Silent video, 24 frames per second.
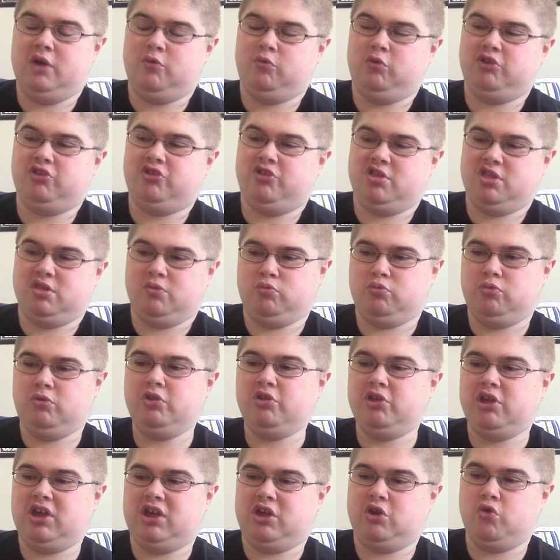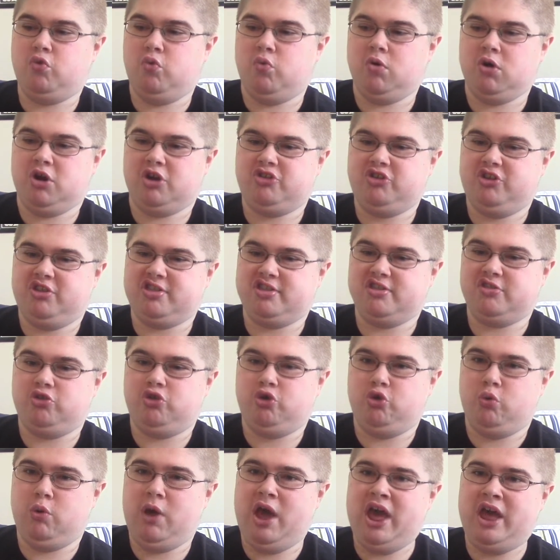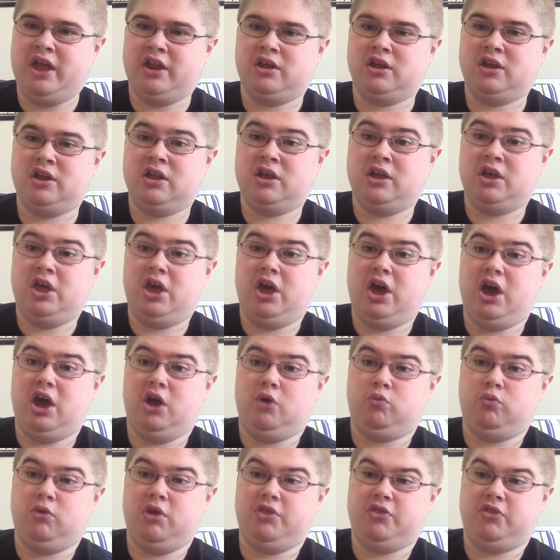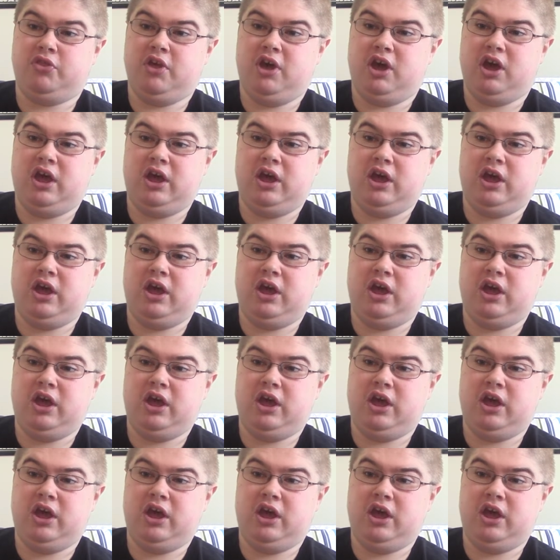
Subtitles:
which is a really gorgeous duet with